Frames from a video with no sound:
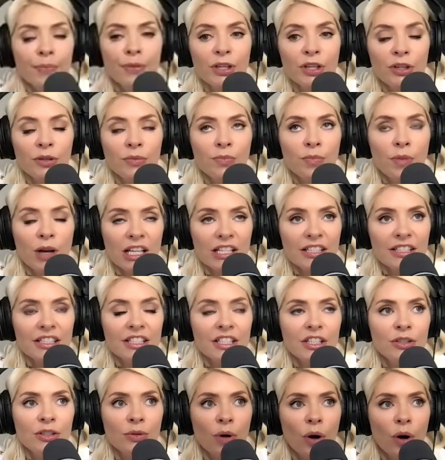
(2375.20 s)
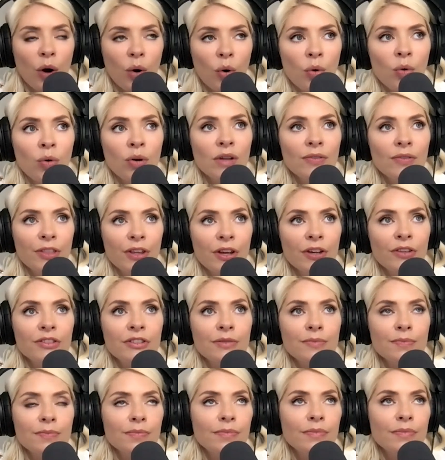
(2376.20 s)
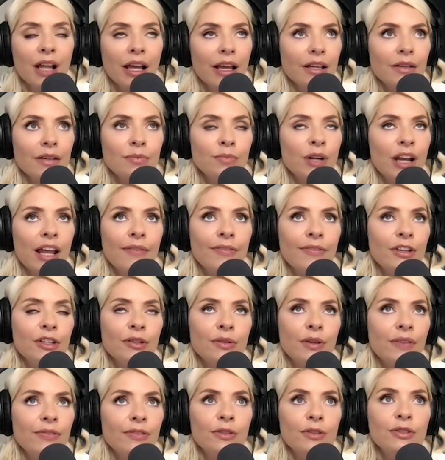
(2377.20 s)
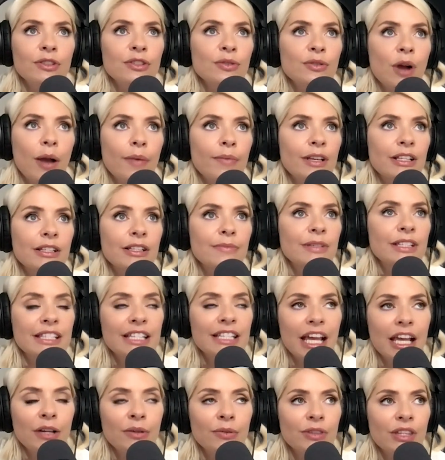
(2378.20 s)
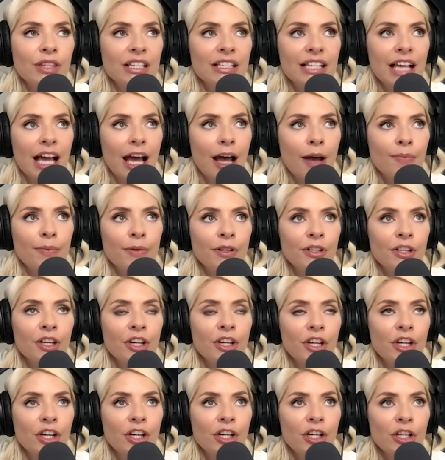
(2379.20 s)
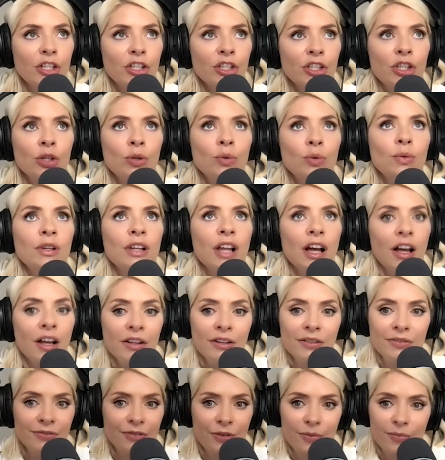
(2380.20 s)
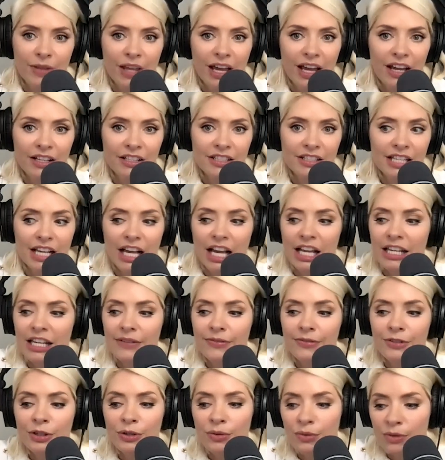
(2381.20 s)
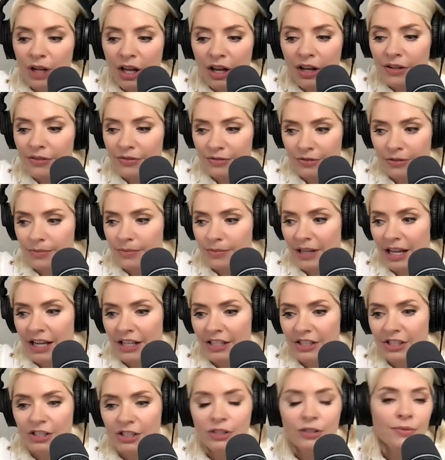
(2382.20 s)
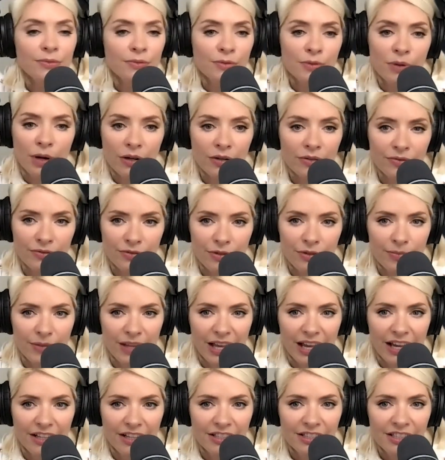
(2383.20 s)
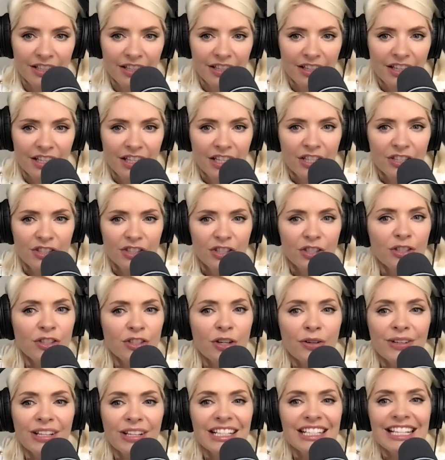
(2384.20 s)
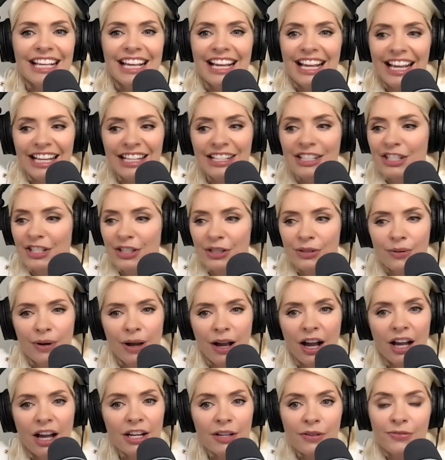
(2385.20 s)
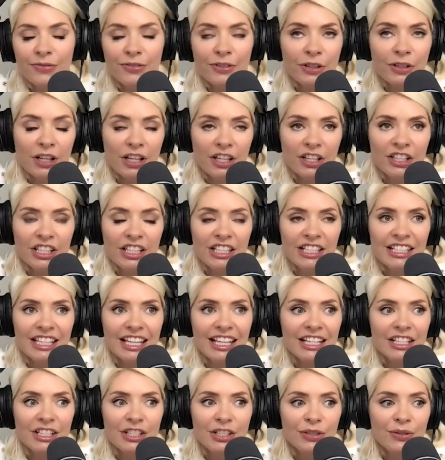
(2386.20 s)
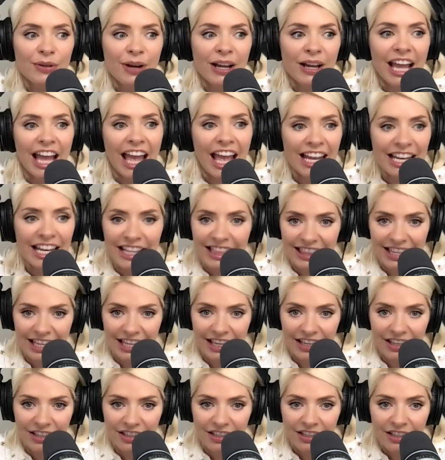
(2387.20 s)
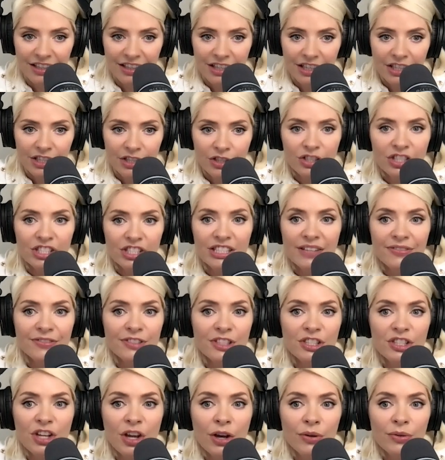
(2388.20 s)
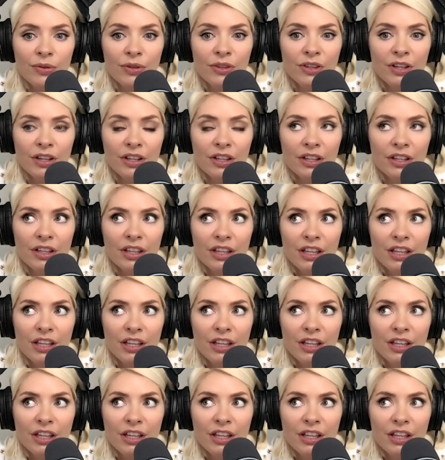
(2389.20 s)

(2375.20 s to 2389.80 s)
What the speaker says: you must, all of those like whatever you, if you describe it as a mistake or things that happen, you learn from that. And if you learn from that, you've grown from that. So you don't need to integrate. I don't feel like you need to integrate anything. You just have to know that,